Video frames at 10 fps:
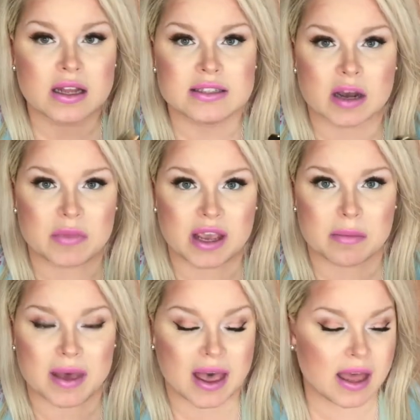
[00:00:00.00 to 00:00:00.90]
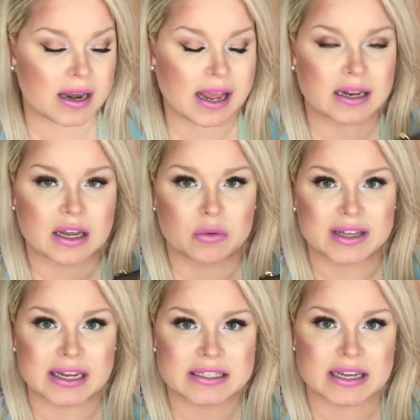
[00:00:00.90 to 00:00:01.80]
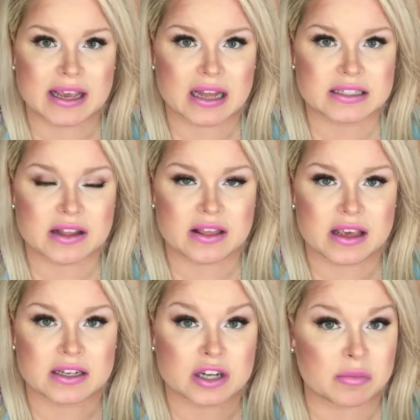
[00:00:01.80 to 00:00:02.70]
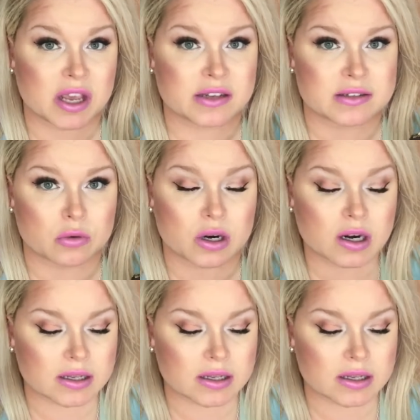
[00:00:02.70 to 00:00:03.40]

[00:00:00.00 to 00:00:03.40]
Damier Ebene and I would like to get the Damier Azur.